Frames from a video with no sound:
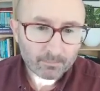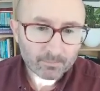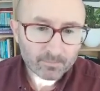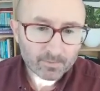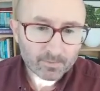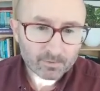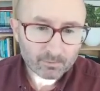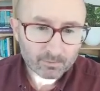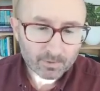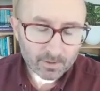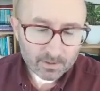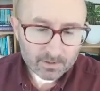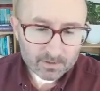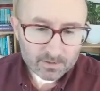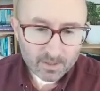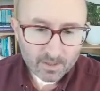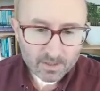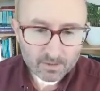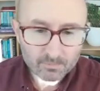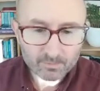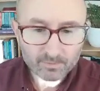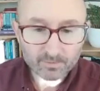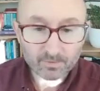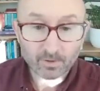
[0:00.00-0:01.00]
screen
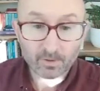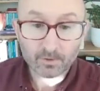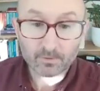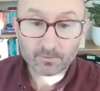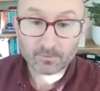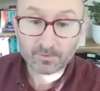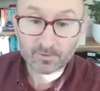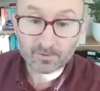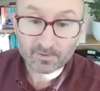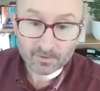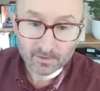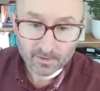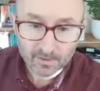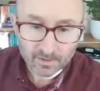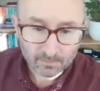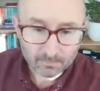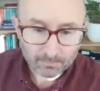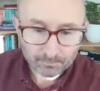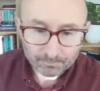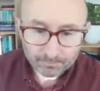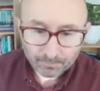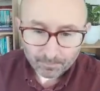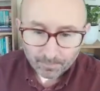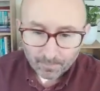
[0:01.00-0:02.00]
time stuff, sleep,
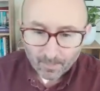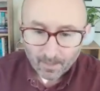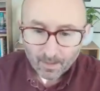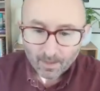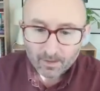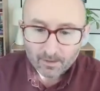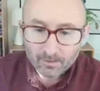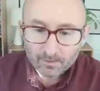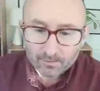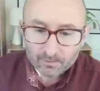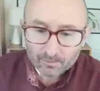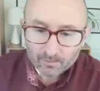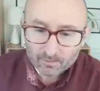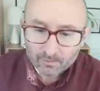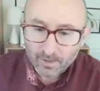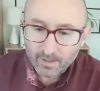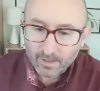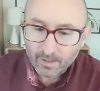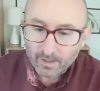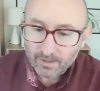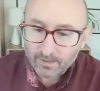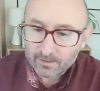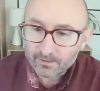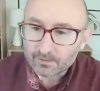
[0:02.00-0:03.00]

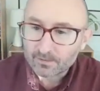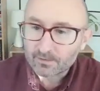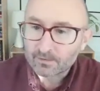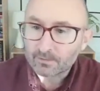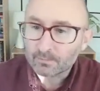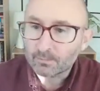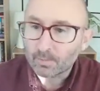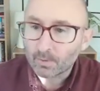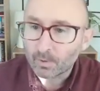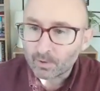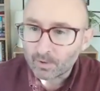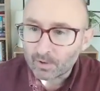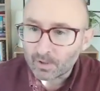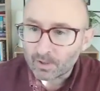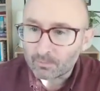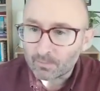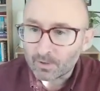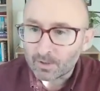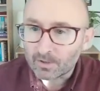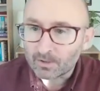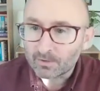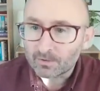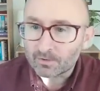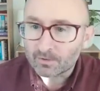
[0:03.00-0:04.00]
stress, body
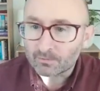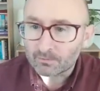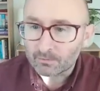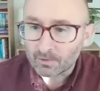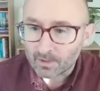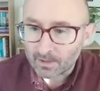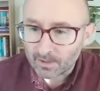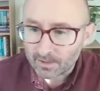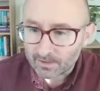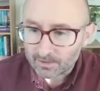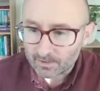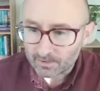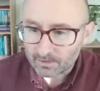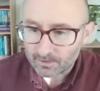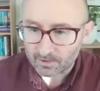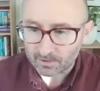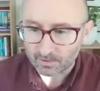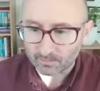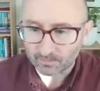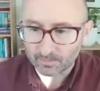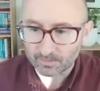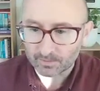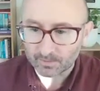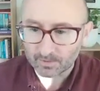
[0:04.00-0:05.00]
image,
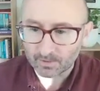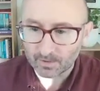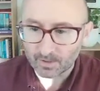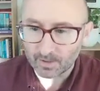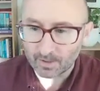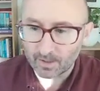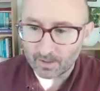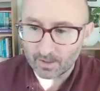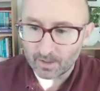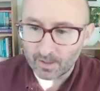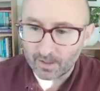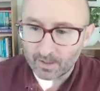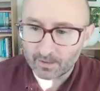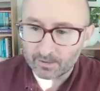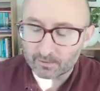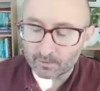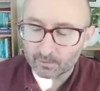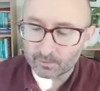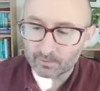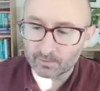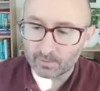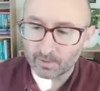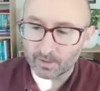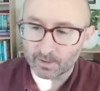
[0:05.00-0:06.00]
relationships,
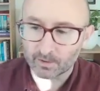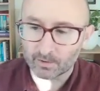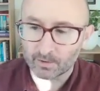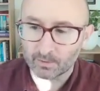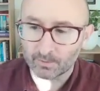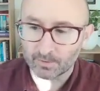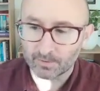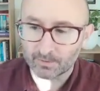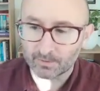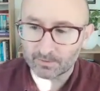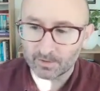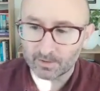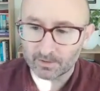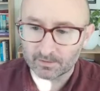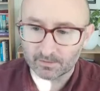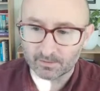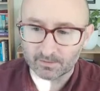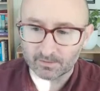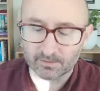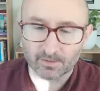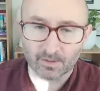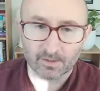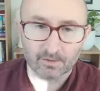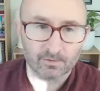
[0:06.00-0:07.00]
socioeconomic status,
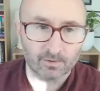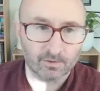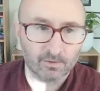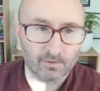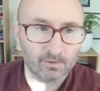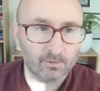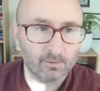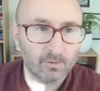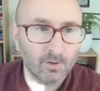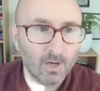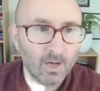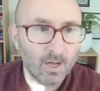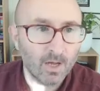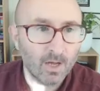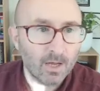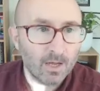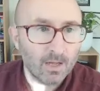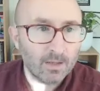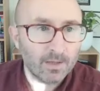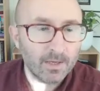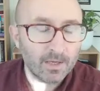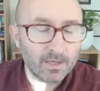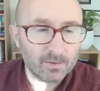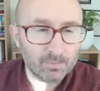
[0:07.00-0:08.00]
etc. So
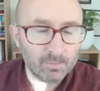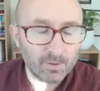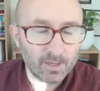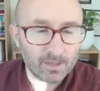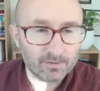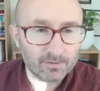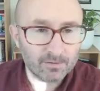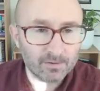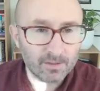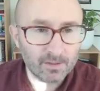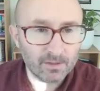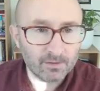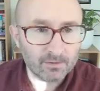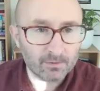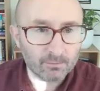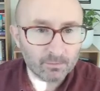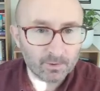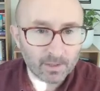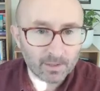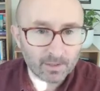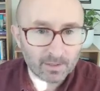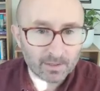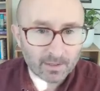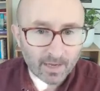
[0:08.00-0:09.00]
the HBSC is a
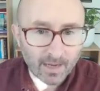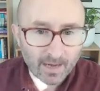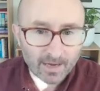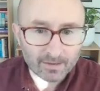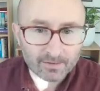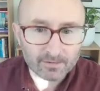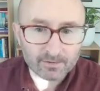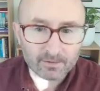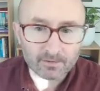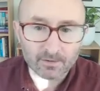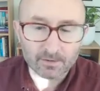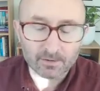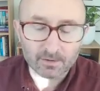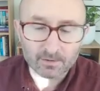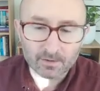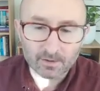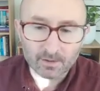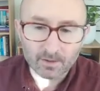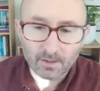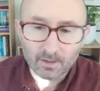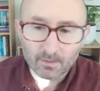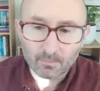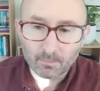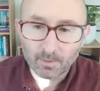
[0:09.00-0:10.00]
really excellent
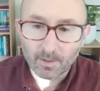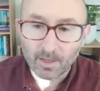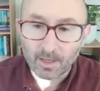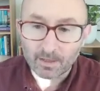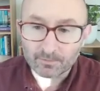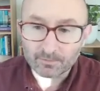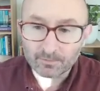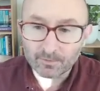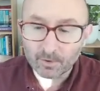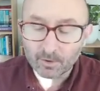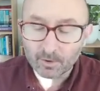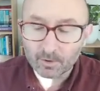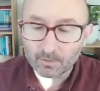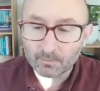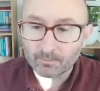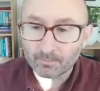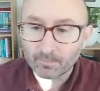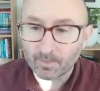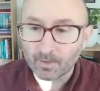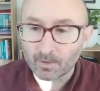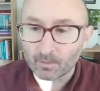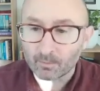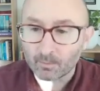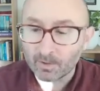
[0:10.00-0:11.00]
platform
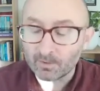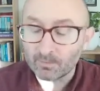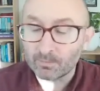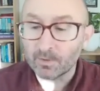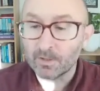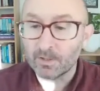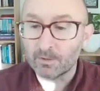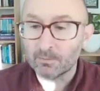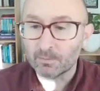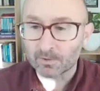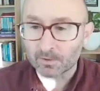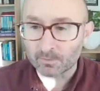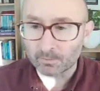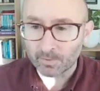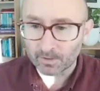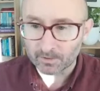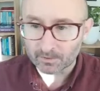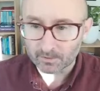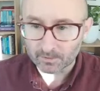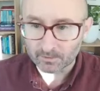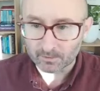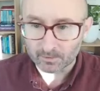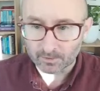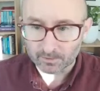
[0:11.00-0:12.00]
that we've been able to
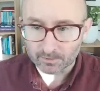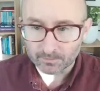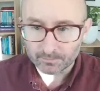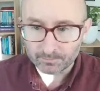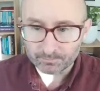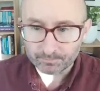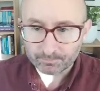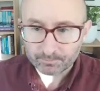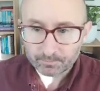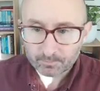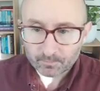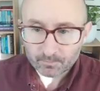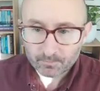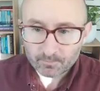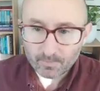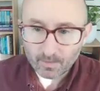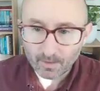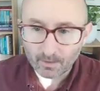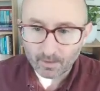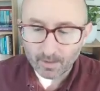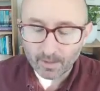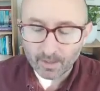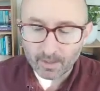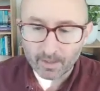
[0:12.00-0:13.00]
build on
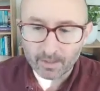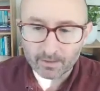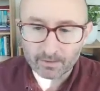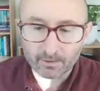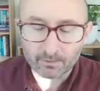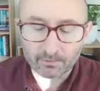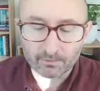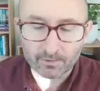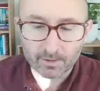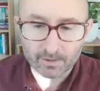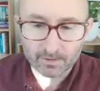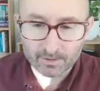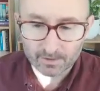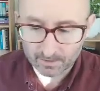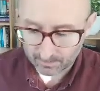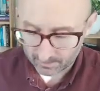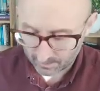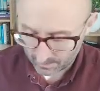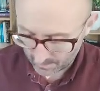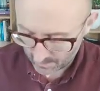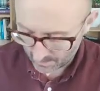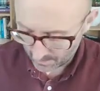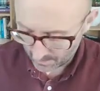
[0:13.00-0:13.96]
in creating